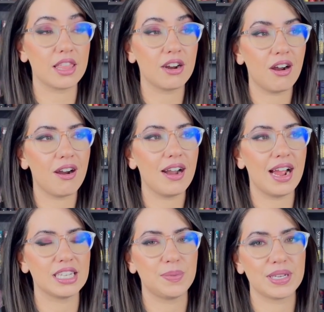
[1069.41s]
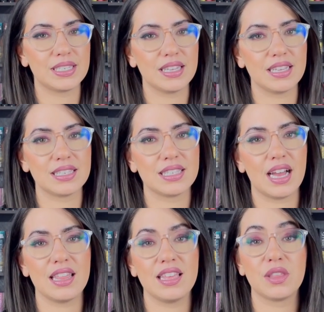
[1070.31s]
there are aspects to this that
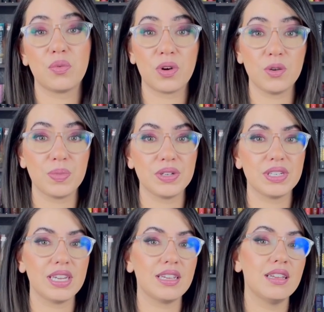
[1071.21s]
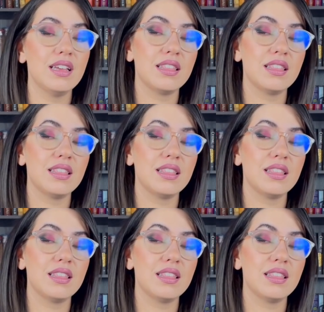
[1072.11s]
I think the world building,